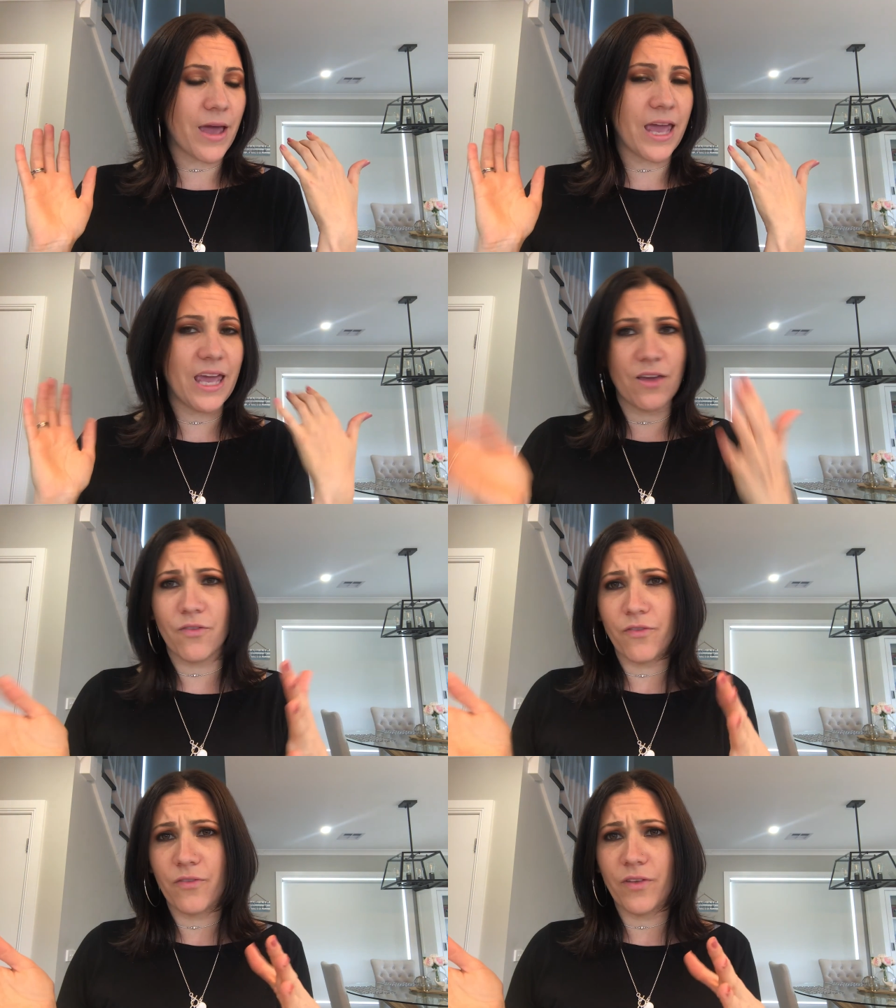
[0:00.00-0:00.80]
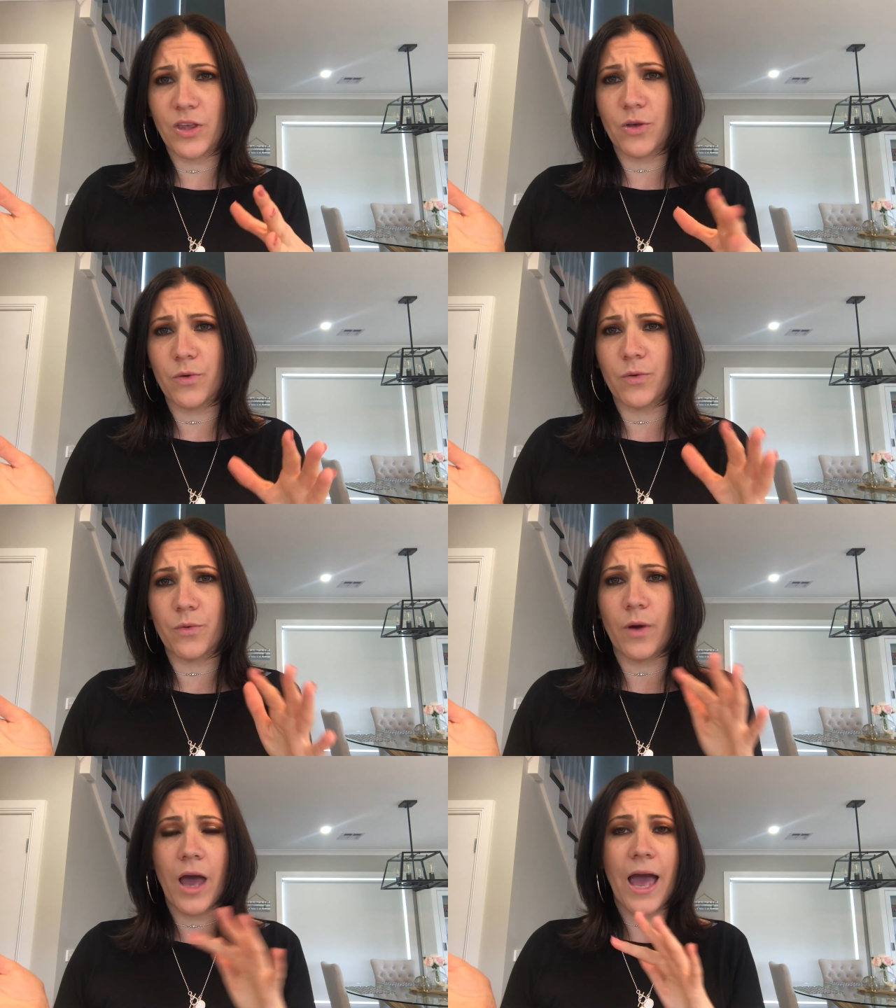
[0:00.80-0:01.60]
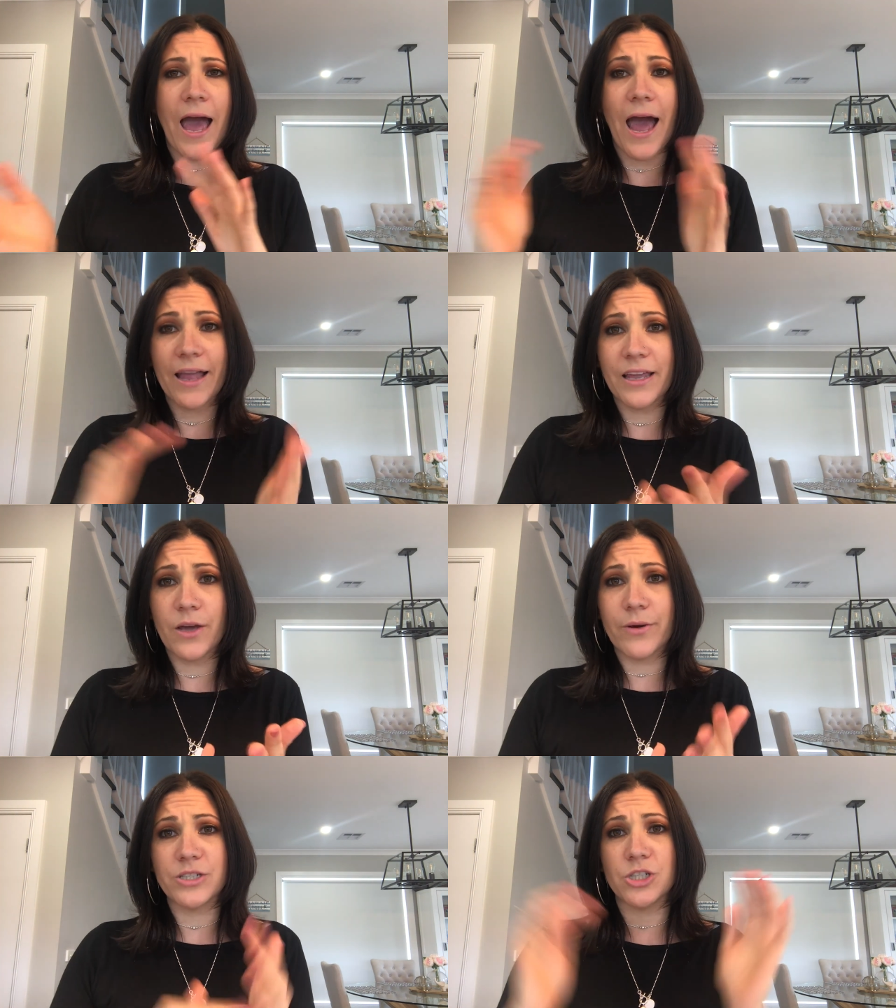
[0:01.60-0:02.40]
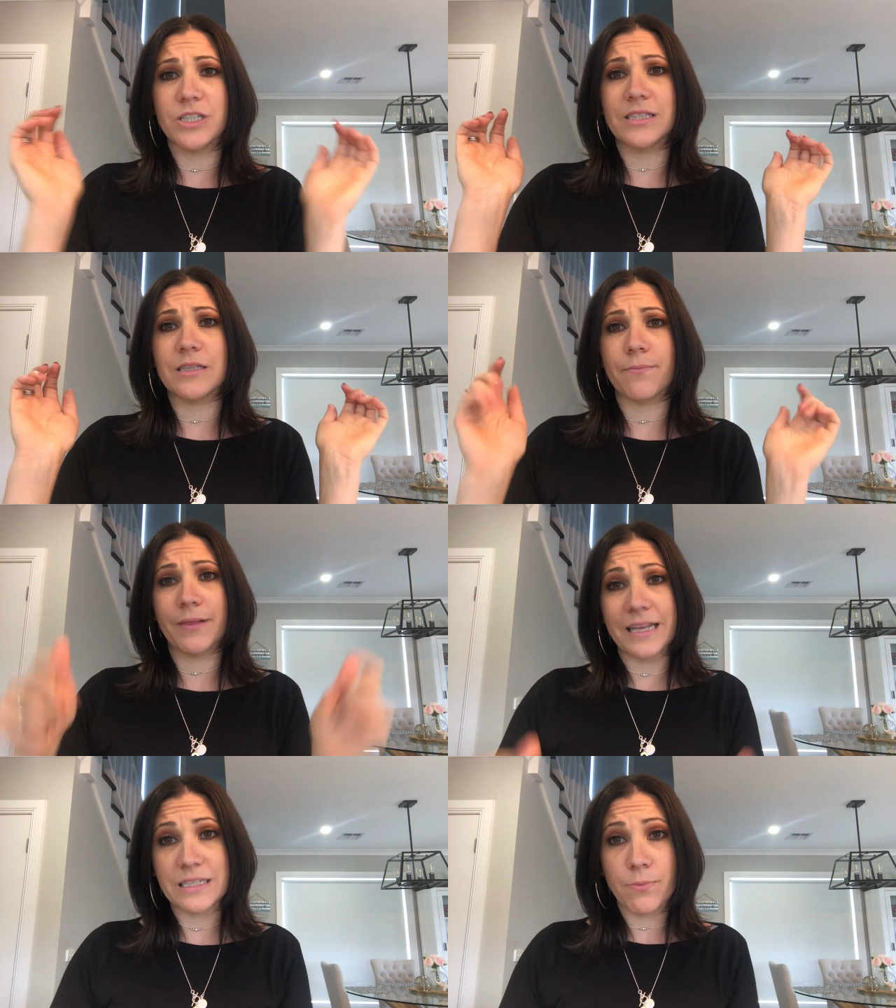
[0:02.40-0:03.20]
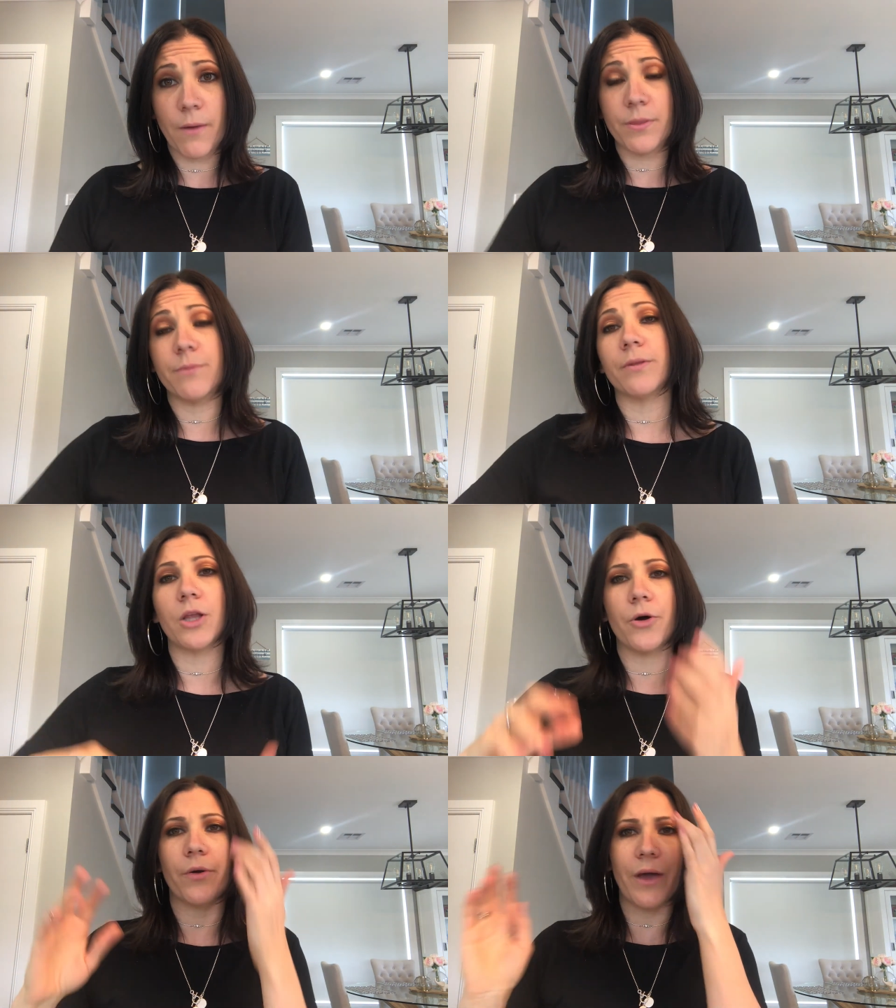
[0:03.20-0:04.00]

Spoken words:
If you had any questions, please pop them below.